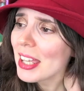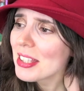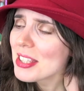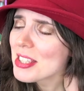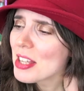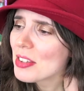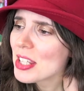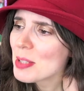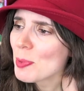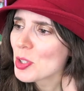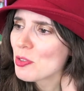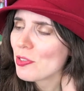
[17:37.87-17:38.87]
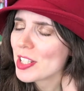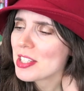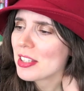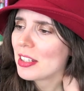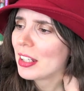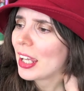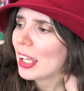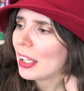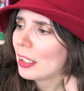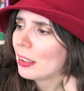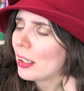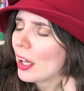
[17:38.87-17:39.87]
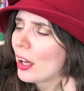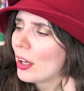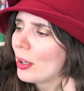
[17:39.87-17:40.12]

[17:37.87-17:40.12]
guess these books were written in